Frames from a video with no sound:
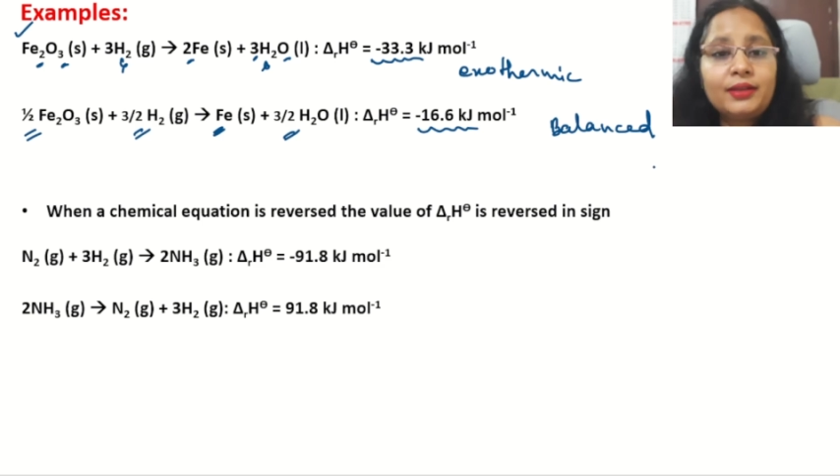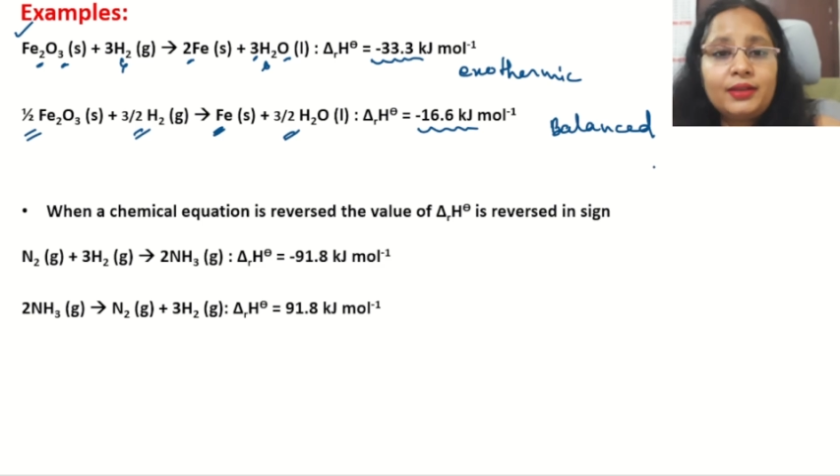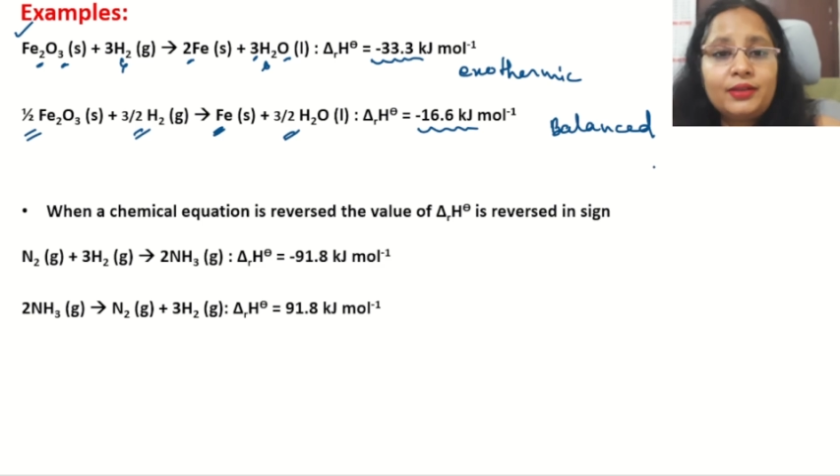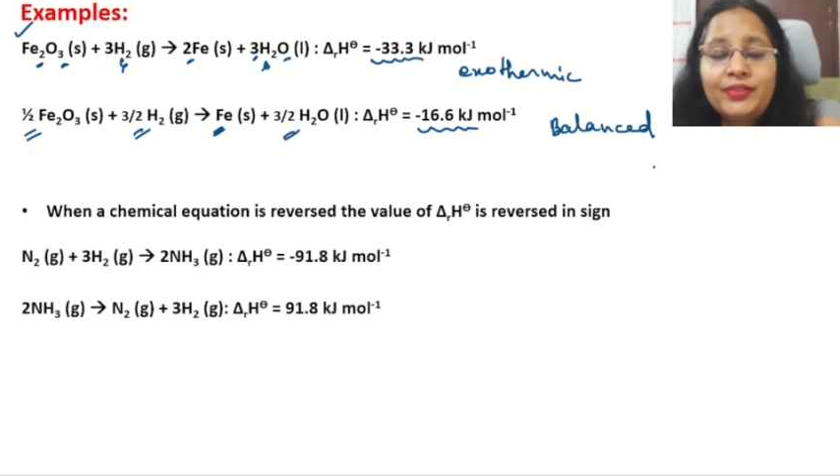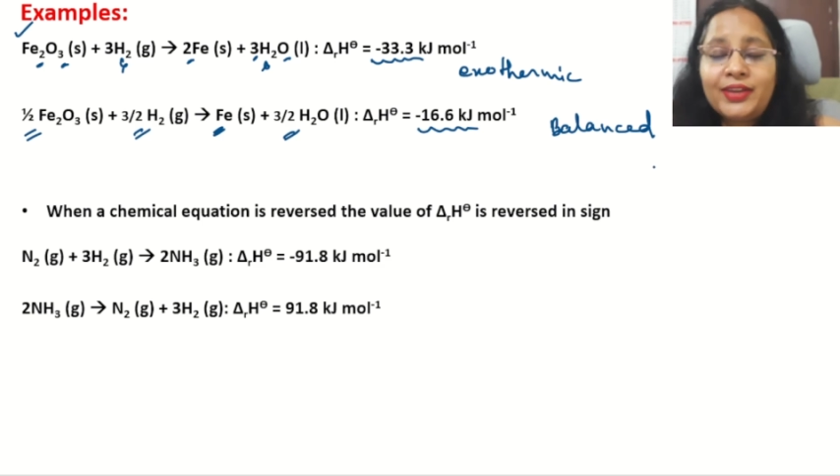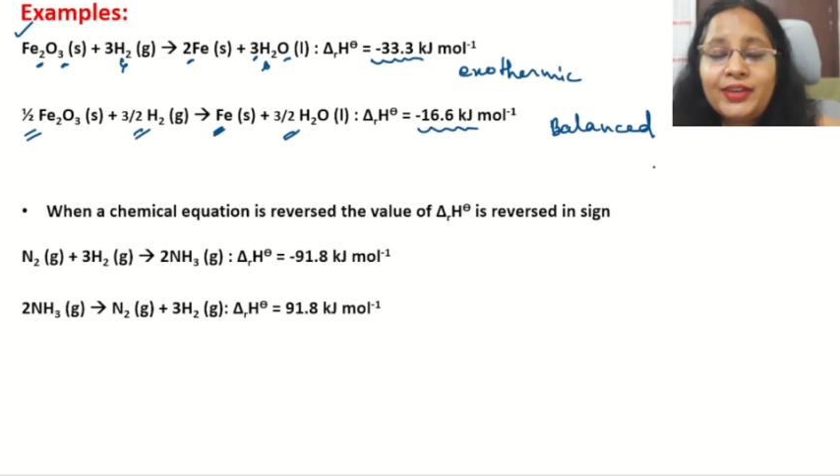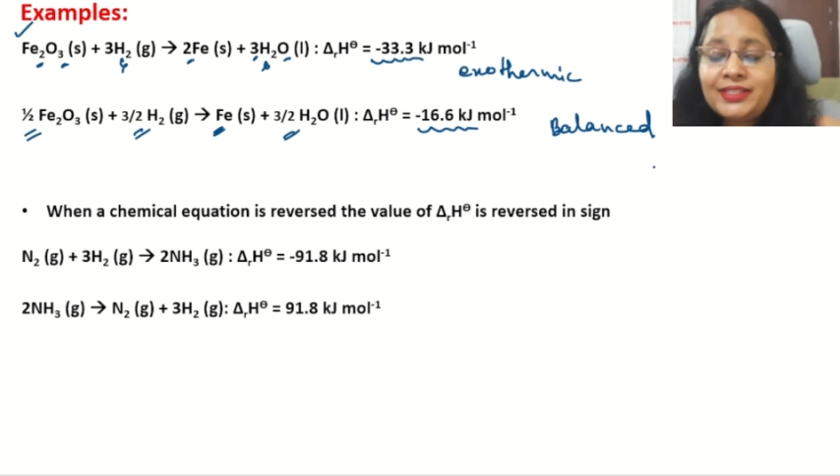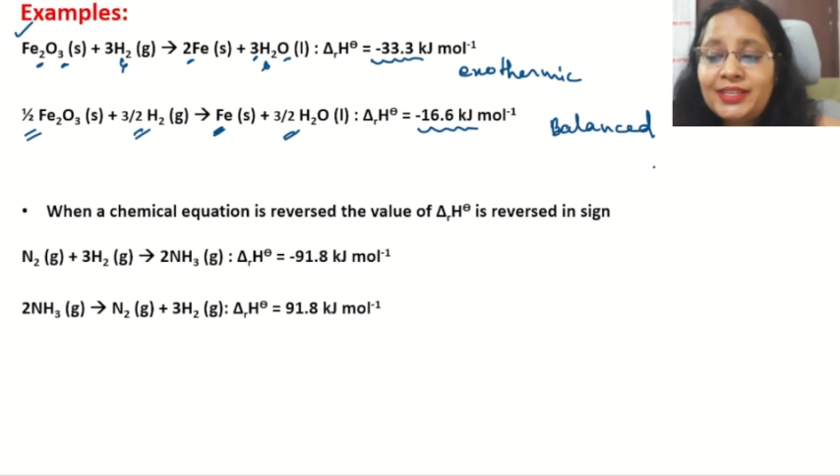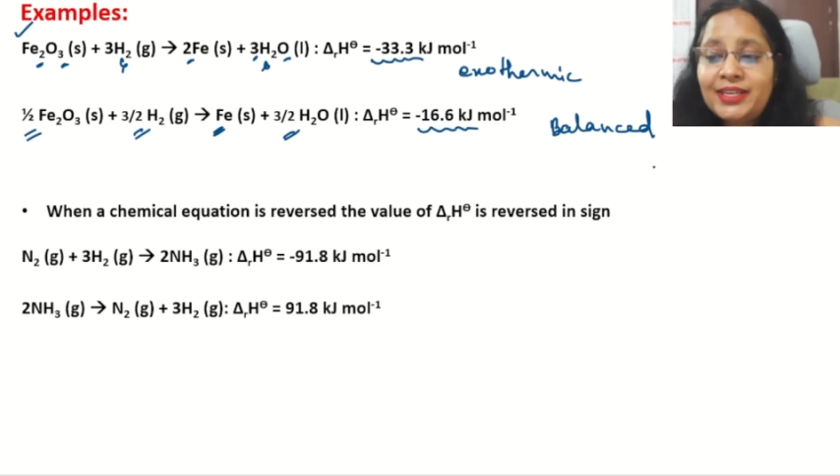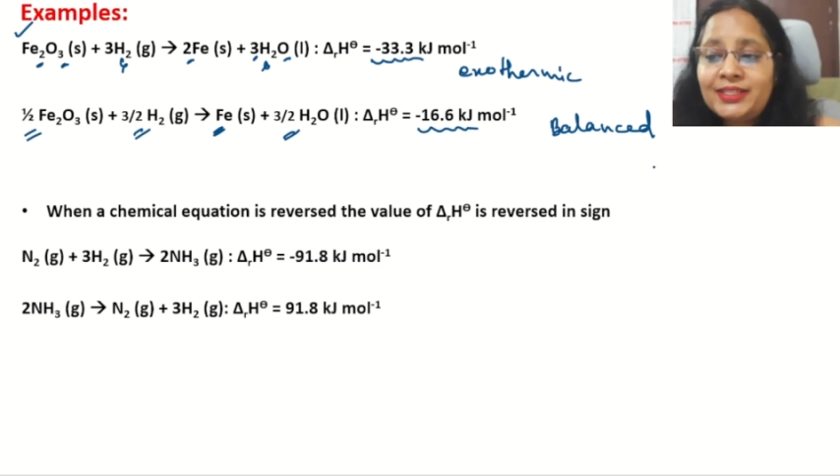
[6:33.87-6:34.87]
We can see
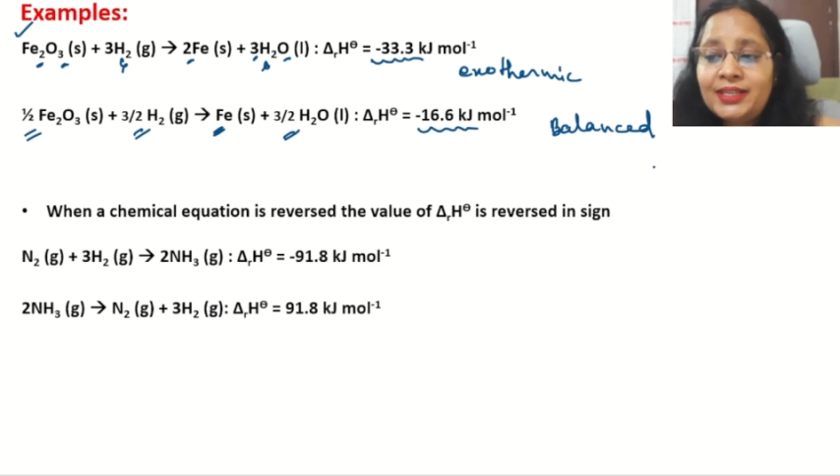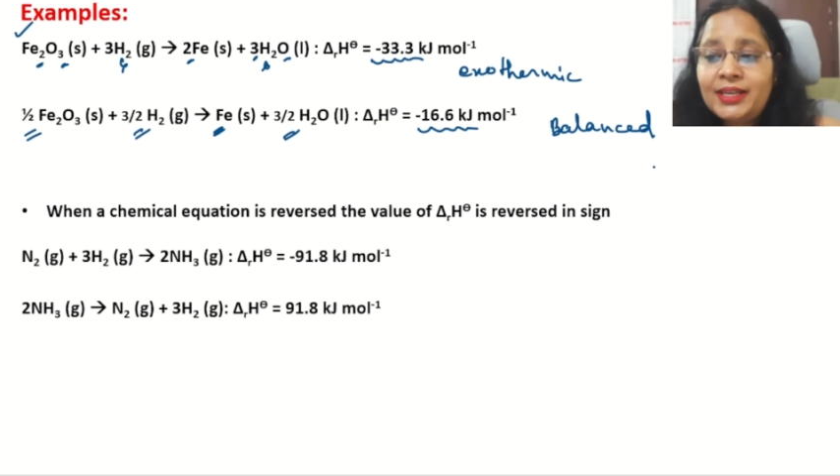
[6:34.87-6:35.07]
easily